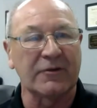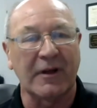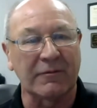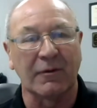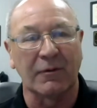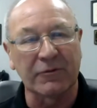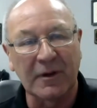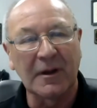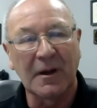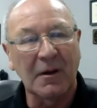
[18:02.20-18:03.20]
cell phones.
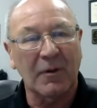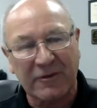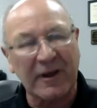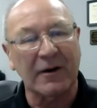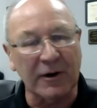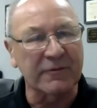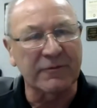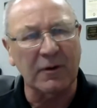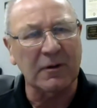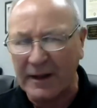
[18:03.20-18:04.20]
Well, that's kind of
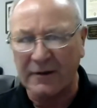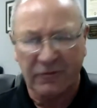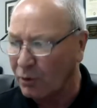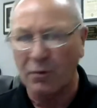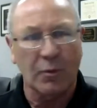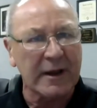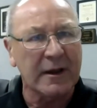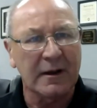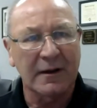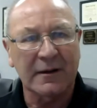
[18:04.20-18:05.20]
hurtful. So do
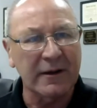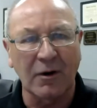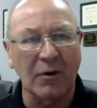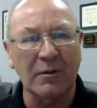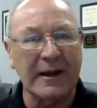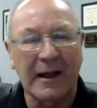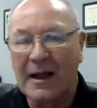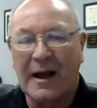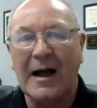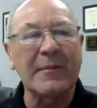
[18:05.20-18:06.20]
we,
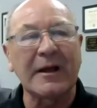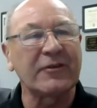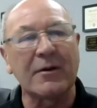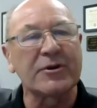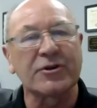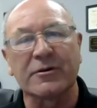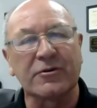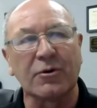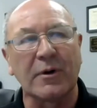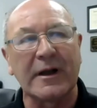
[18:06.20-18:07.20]
I'm not saying we shouldn't
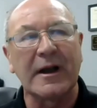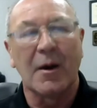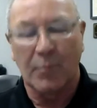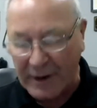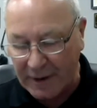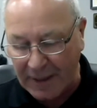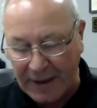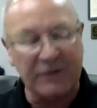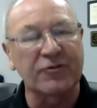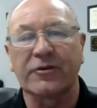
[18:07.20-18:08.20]
do it, but
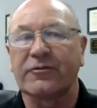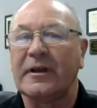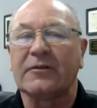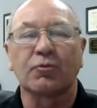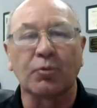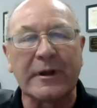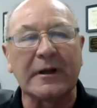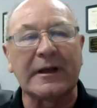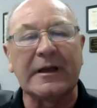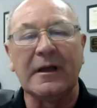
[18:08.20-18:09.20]
it's
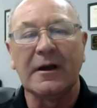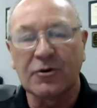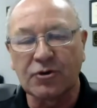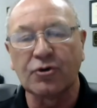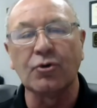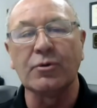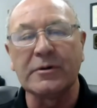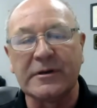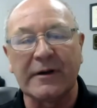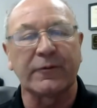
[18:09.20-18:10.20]
really two
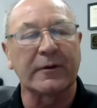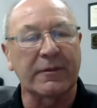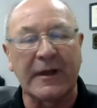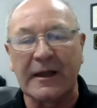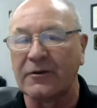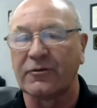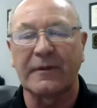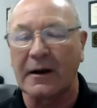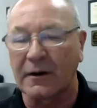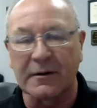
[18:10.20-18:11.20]
different things
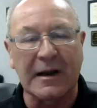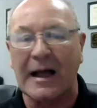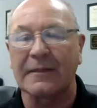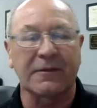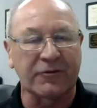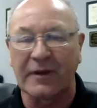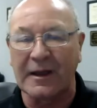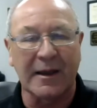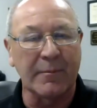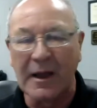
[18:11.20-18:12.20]
that are not the
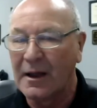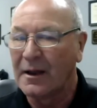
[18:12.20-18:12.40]
same.